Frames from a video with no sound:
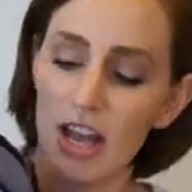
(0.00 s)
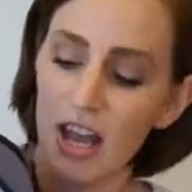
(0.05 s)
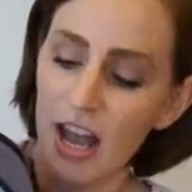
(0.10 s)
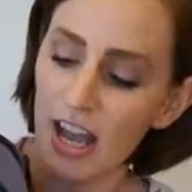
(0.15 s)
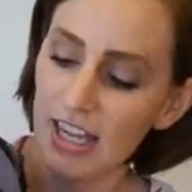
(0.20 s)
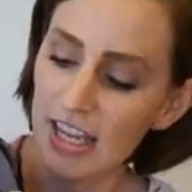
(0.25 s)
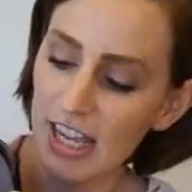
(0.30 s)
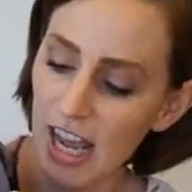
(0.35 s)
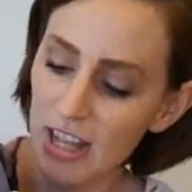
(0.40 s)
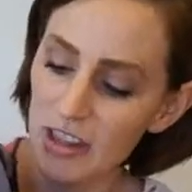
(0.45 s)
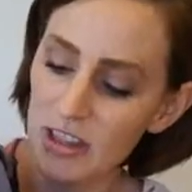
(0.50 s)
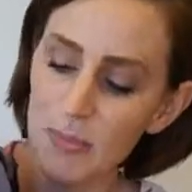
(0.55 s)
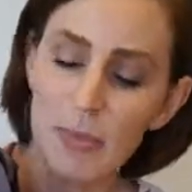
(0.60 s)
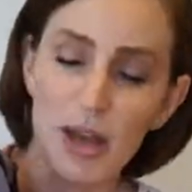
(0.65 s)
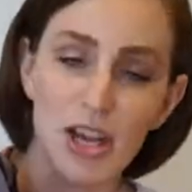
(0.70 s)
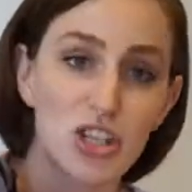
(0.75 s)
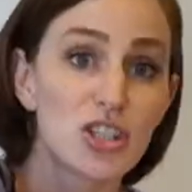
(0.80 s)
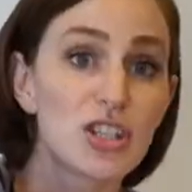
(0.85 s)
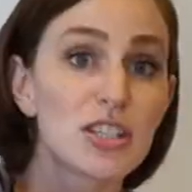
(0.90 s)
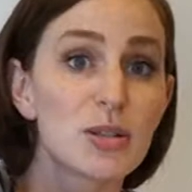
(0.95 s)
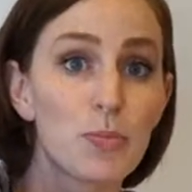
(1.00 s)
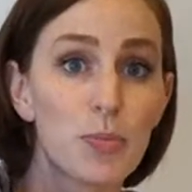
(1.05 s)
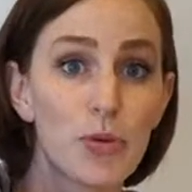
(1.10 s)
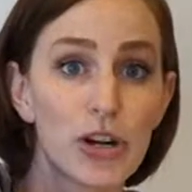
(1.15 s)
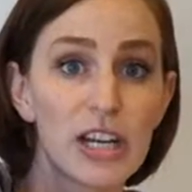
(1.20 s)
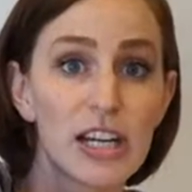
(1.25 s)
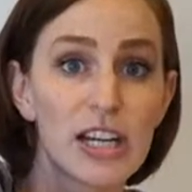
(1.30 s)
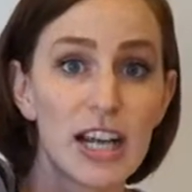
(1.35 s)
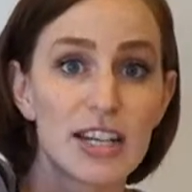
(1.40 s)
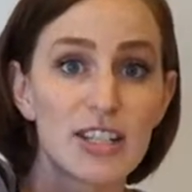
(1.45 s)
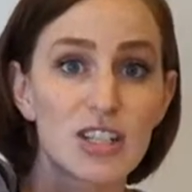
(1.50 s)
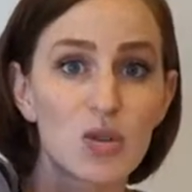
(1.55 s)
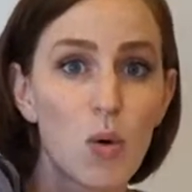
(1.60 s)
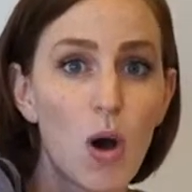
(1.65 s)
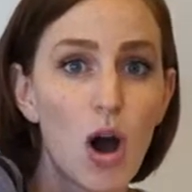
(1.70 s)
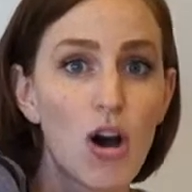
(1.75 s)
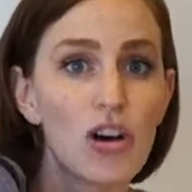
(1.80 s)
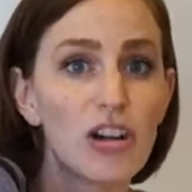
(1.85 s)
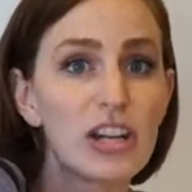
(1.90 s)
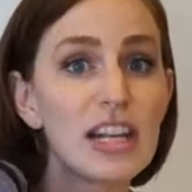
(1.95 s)
Again, the mesh is a pretty nice
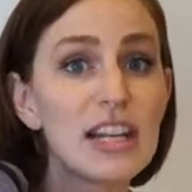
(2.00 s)
quality.